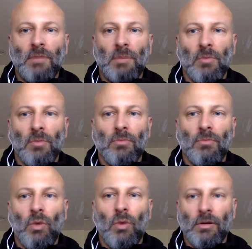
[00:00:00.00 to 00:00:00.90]
maybe
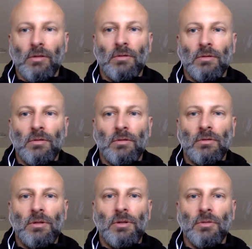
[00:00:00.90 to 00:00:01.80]
one or
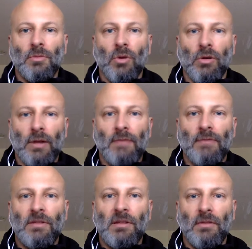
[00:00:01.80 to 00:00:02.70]
two more or
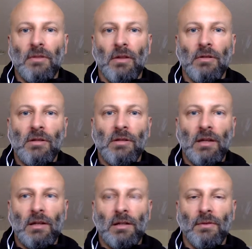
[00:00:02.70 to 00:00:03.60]
less of the other
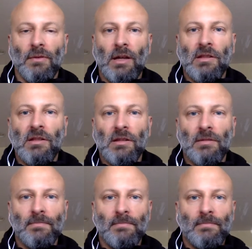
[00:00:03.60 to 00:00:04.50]
in different cases.
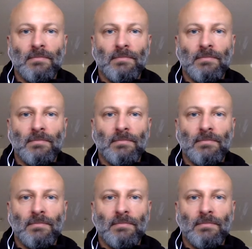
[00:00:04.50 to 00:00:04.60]
So